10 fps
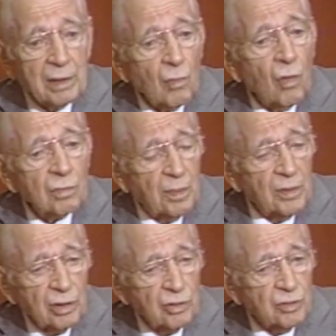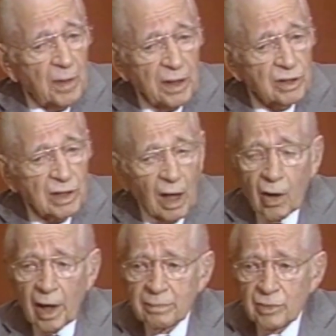It won't produce peace
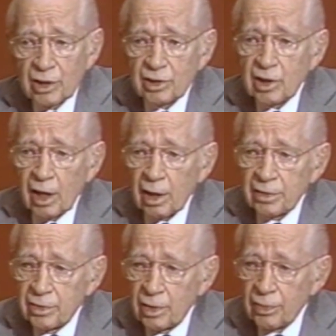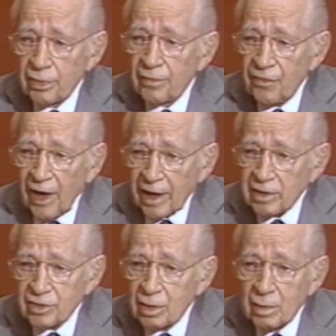now. I'm just telling you the
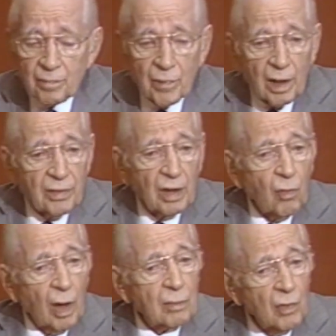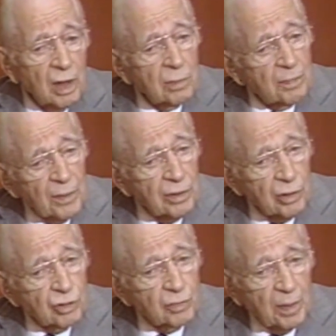facts that what will
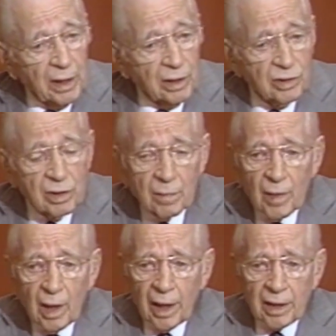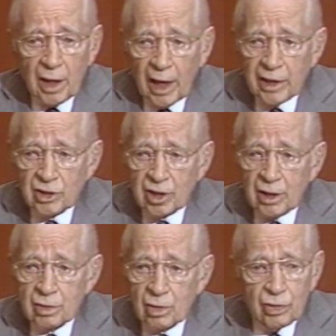produce peace. And I
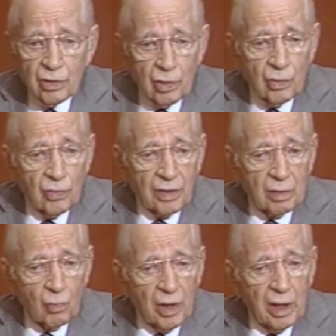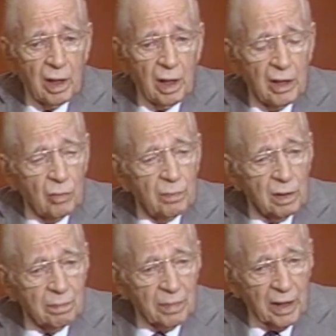say to you that we
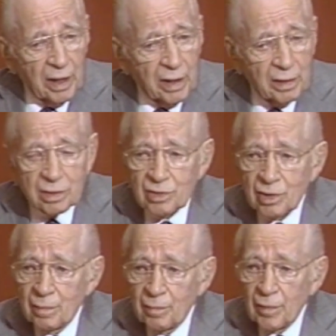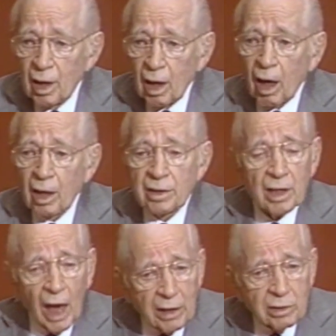human beings are
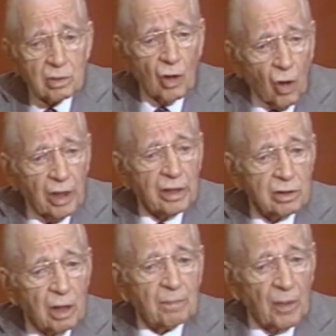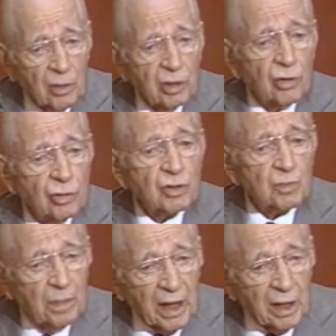not going to
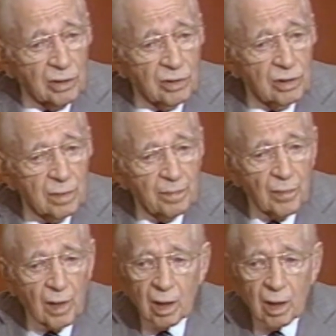produce peace.